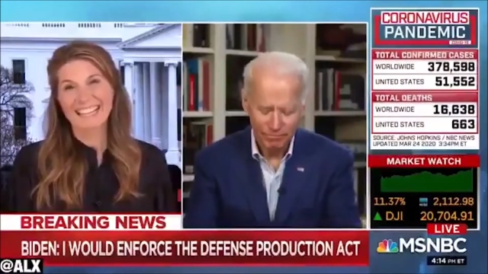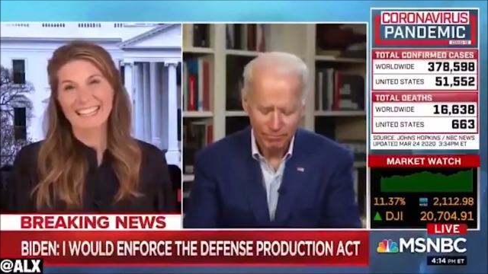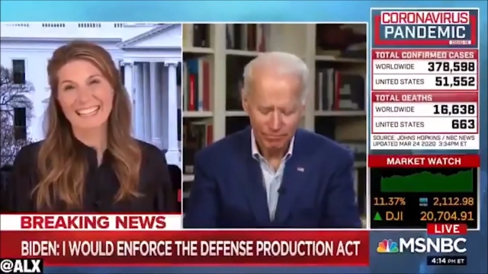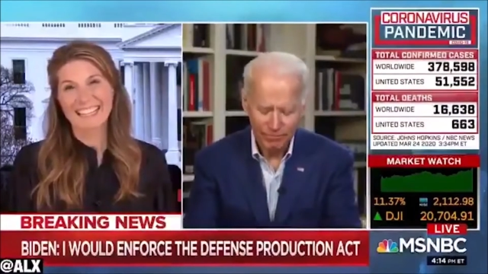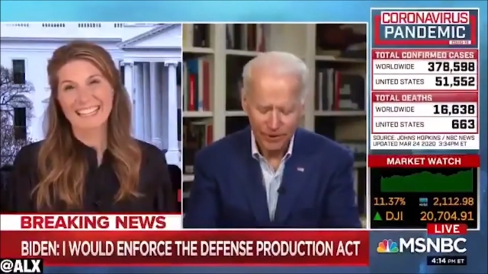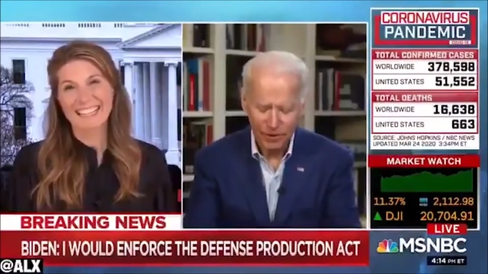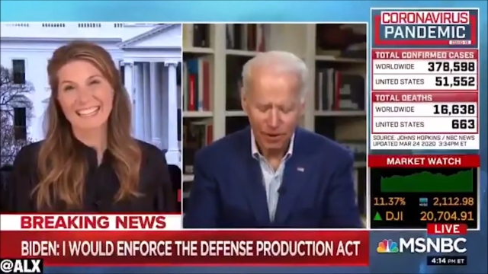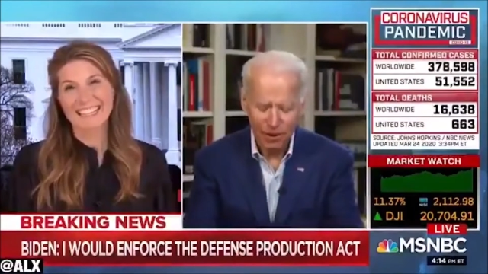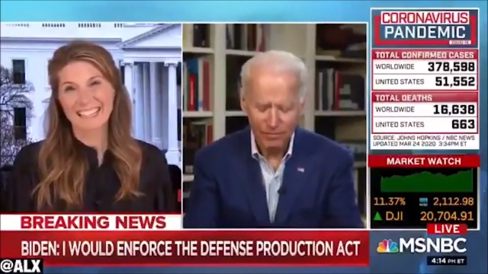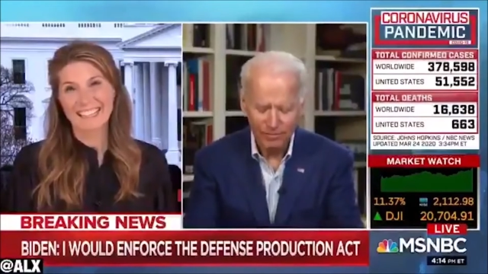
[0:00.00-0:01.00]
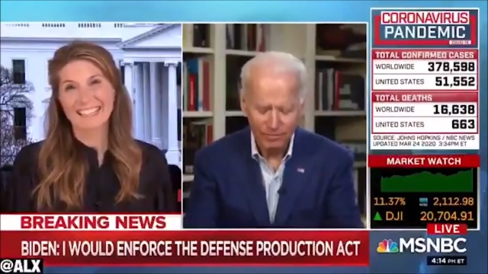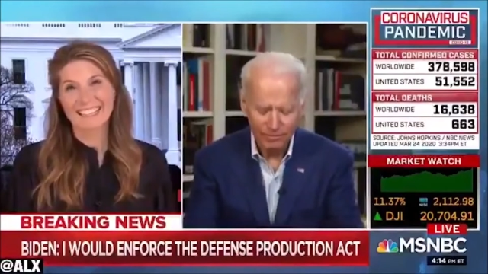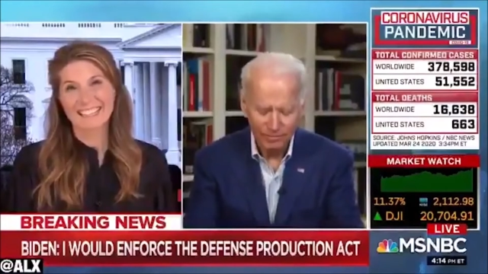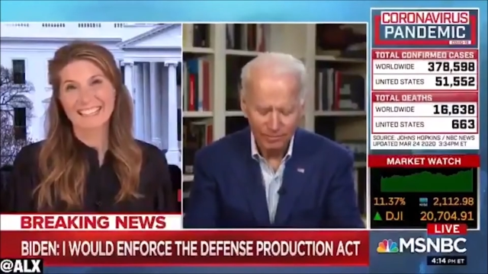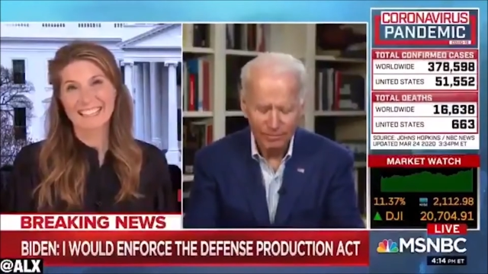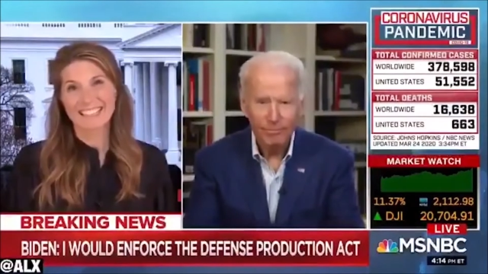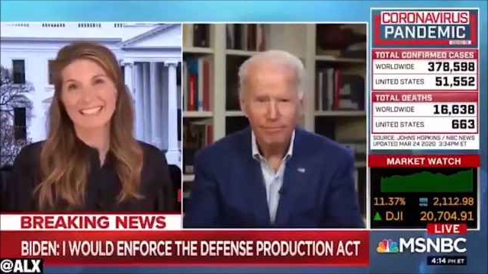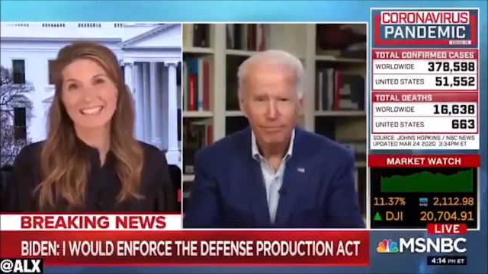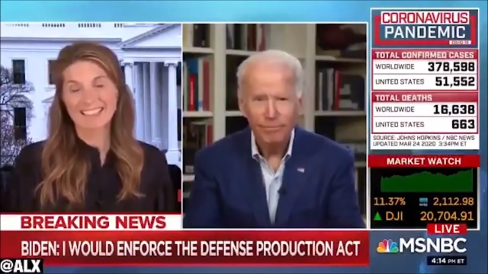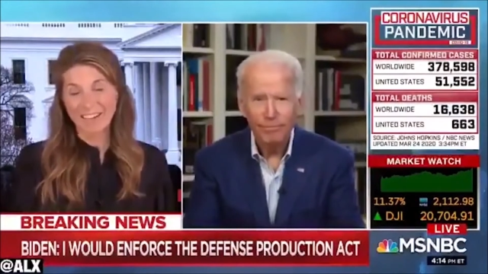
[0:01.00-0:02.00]
Speaker 1: Uh, Sorry.
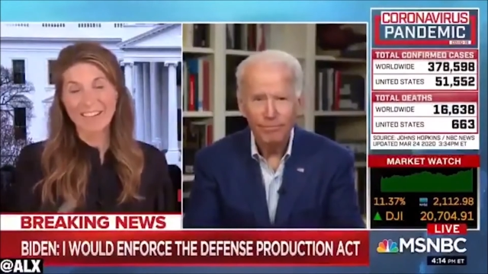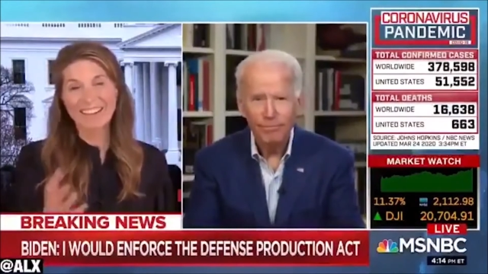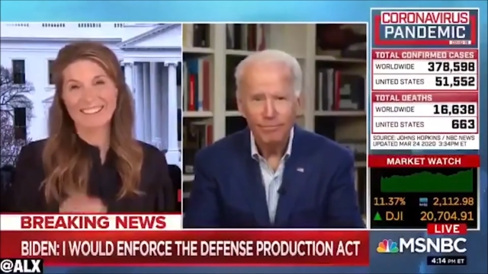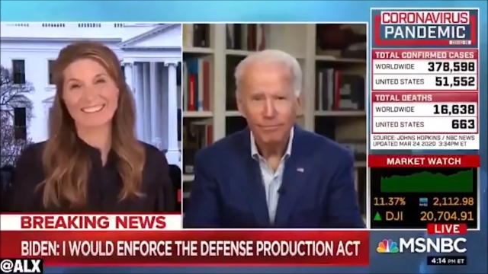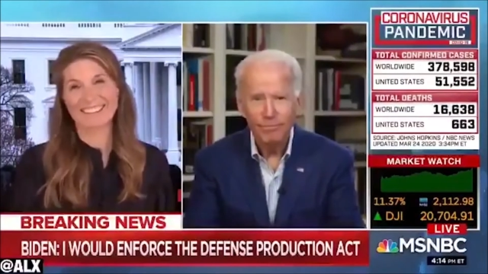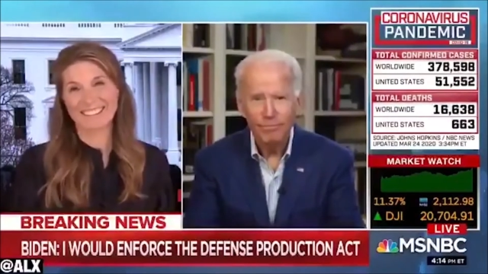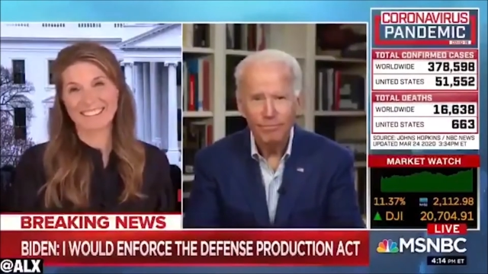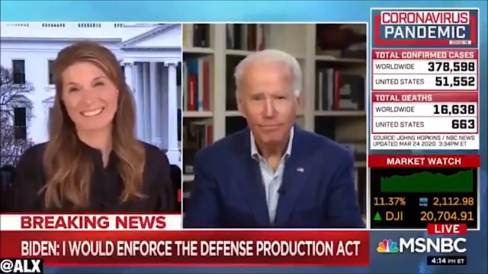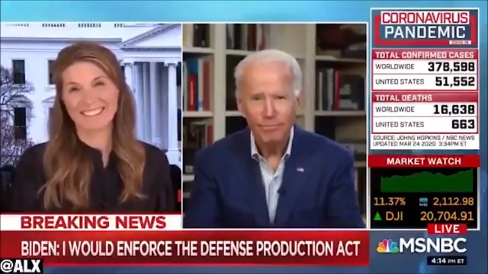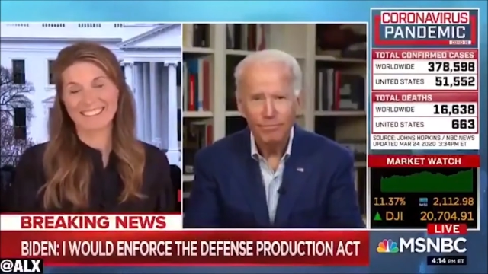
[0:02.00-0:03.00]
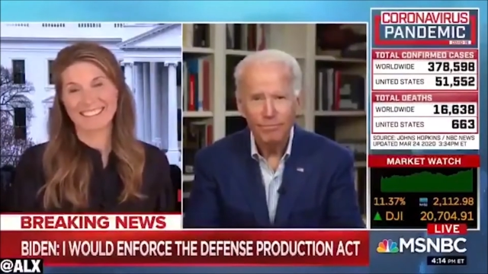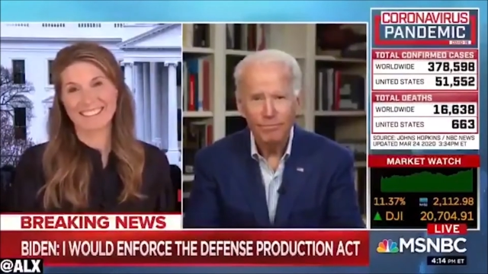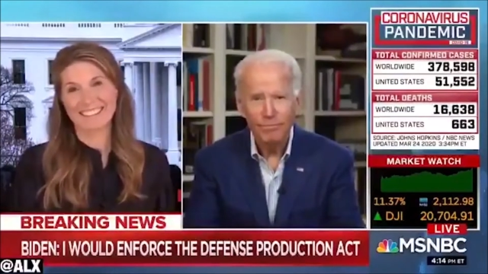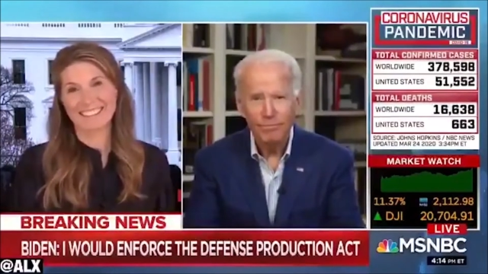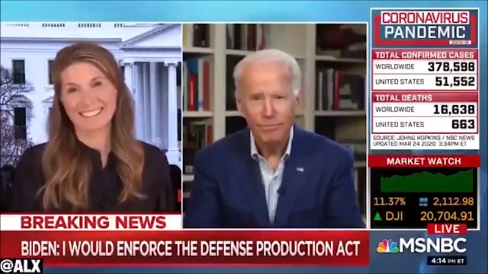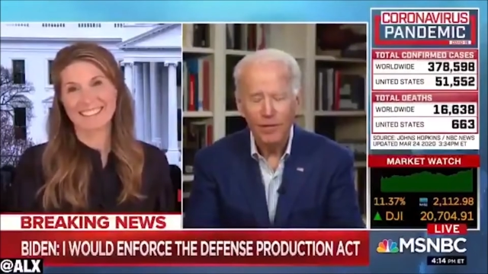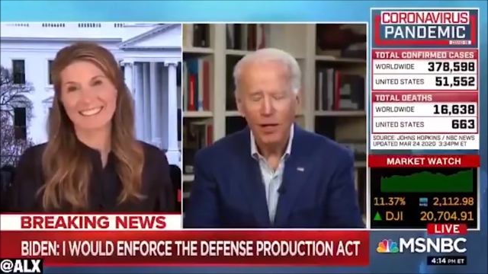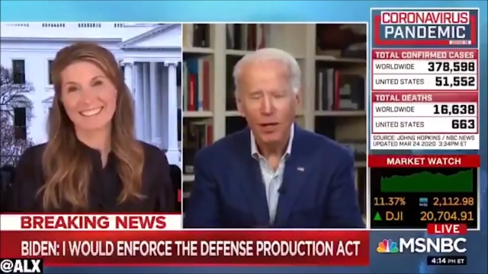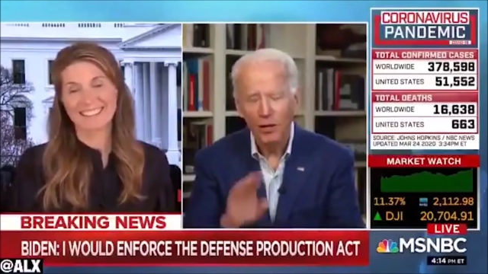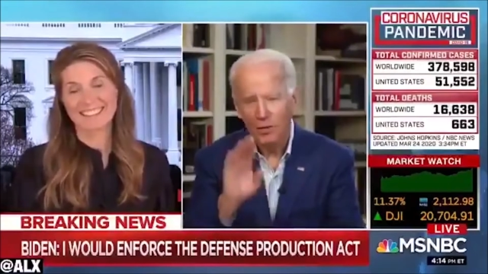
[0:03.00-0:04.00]
Go ahead.
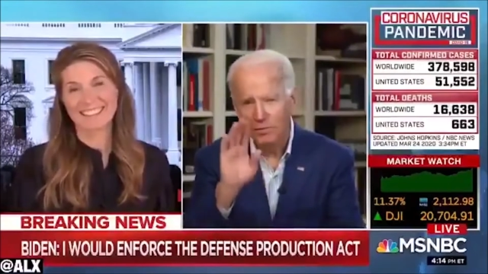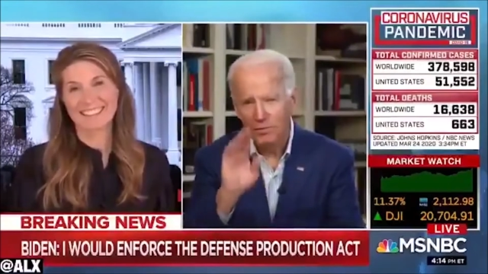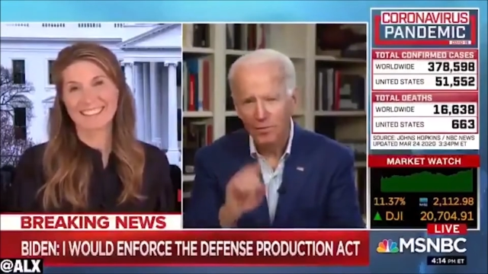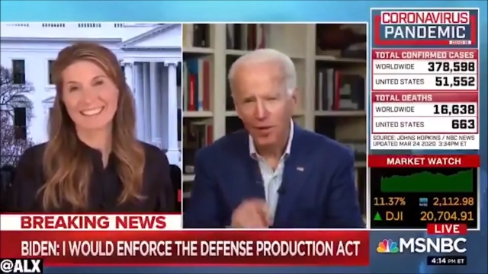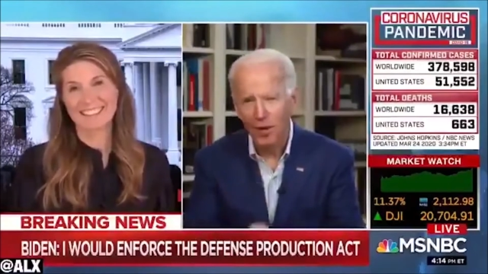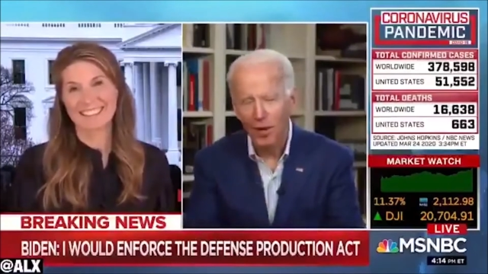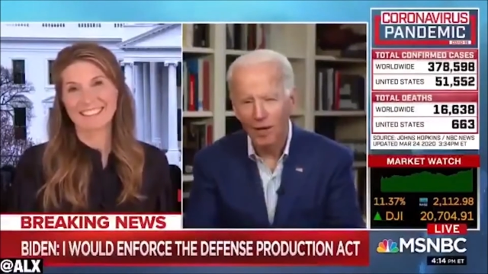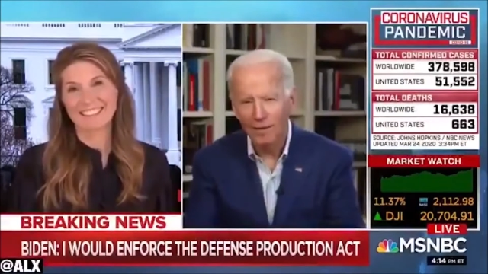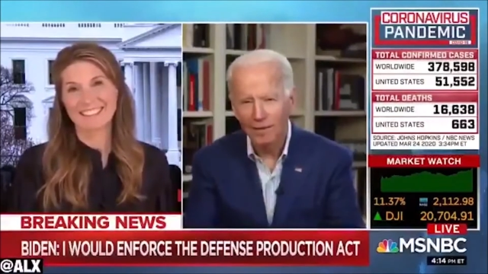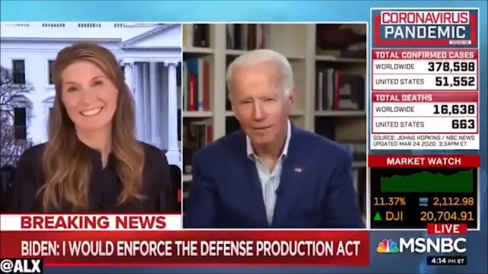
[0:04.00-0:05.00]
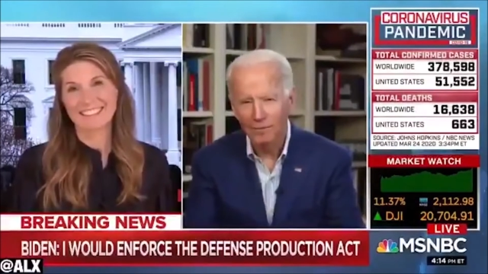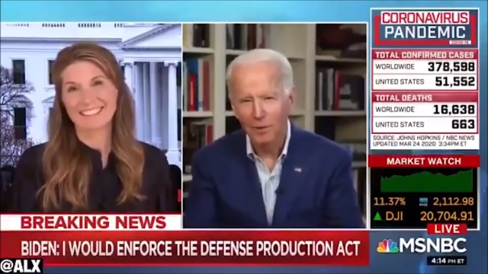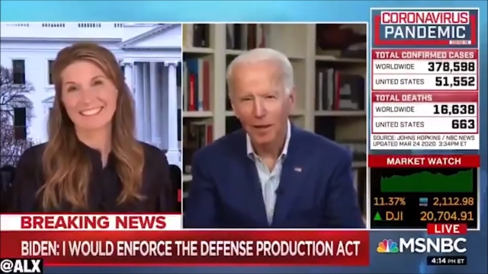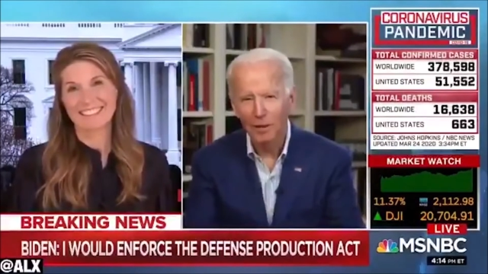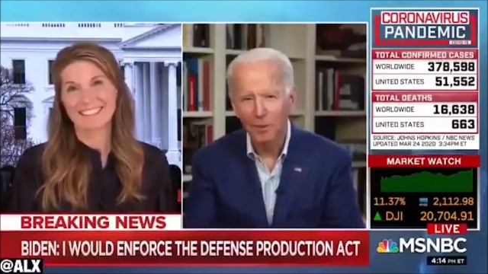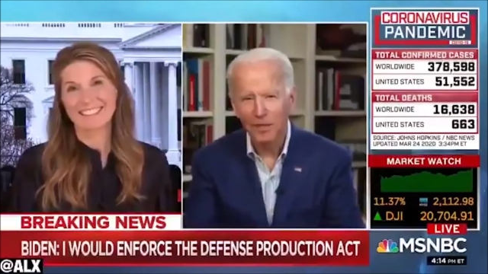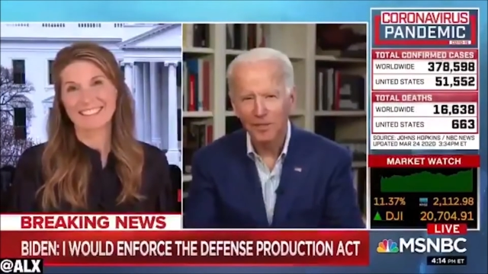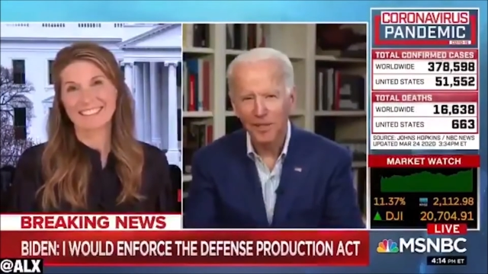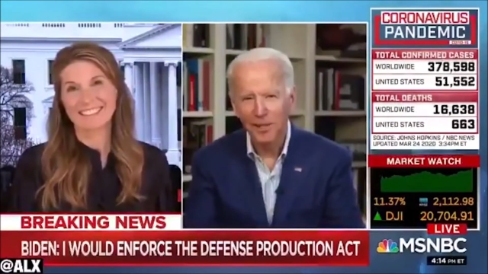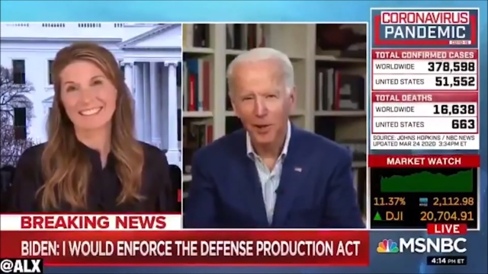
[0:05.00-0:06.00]
No, no, I probably
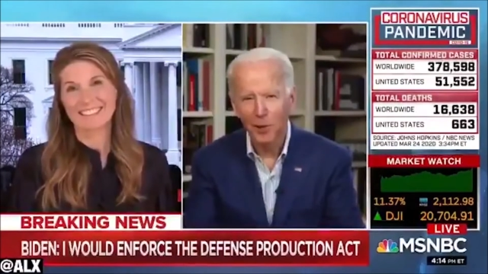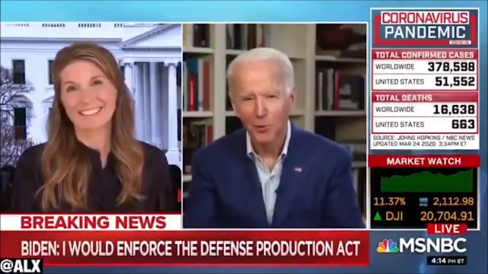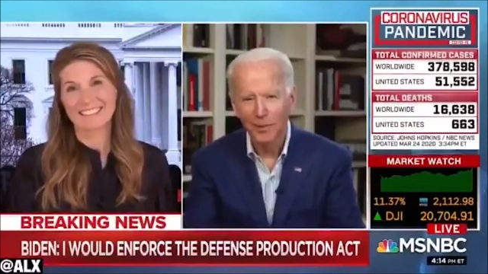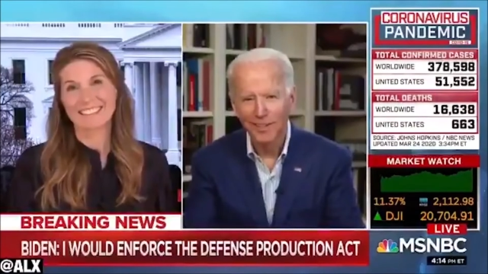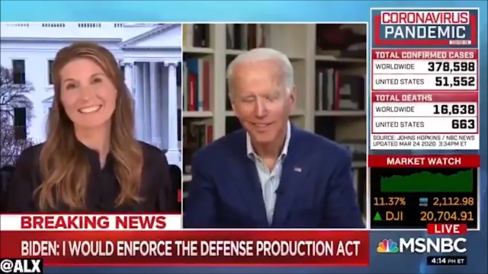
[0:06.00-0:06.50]
best I don't.